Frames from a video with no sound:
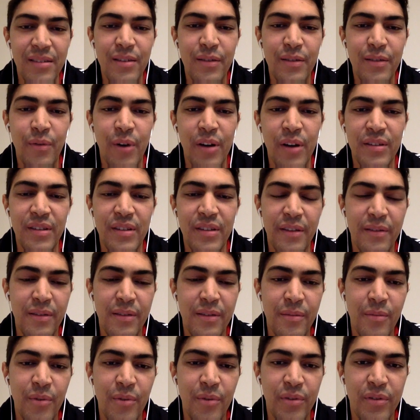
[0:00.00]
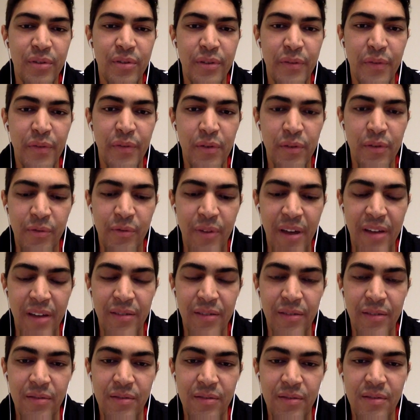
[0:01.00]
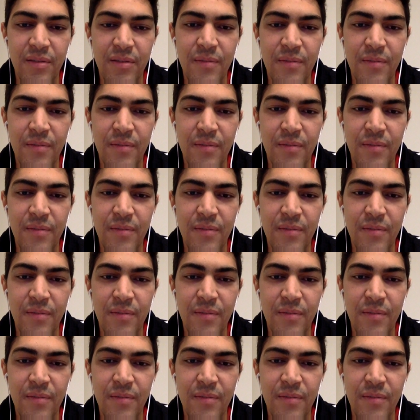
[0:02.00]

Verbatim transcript: was the, the most difficult questions